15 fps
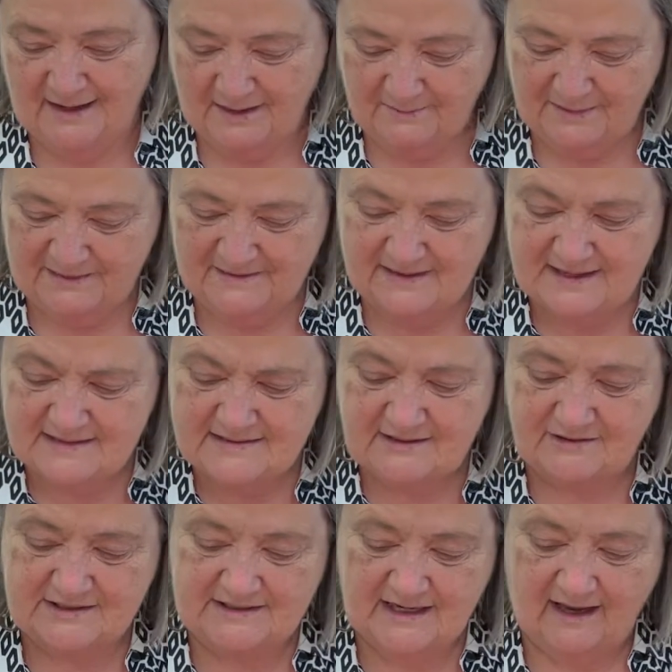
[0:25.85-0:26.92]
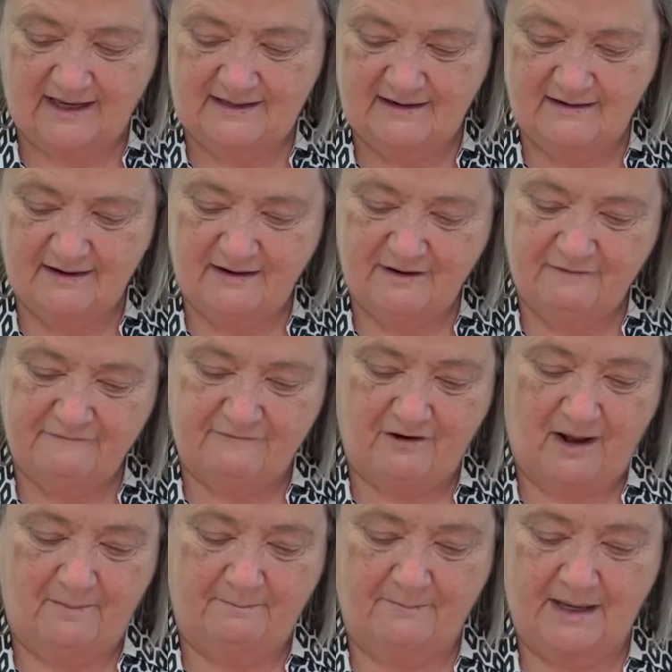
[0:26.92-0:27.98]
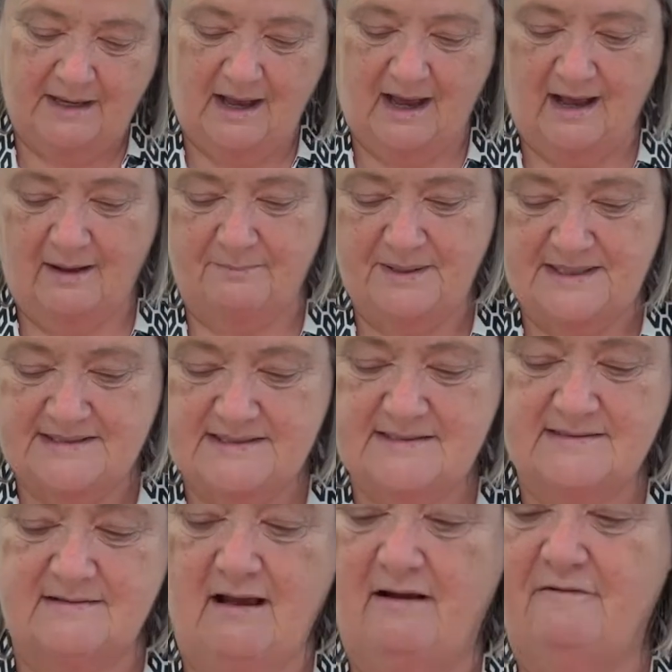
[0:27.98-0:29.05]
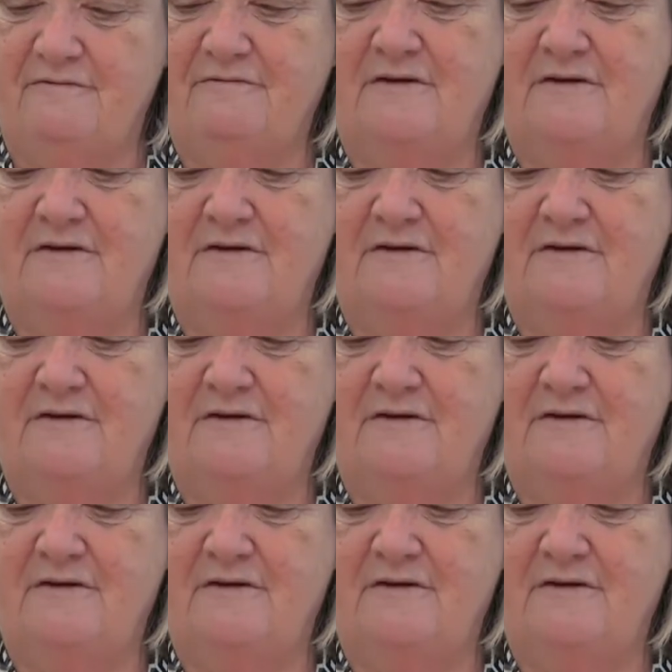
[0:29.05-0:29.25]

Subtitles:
But these are done from pieces of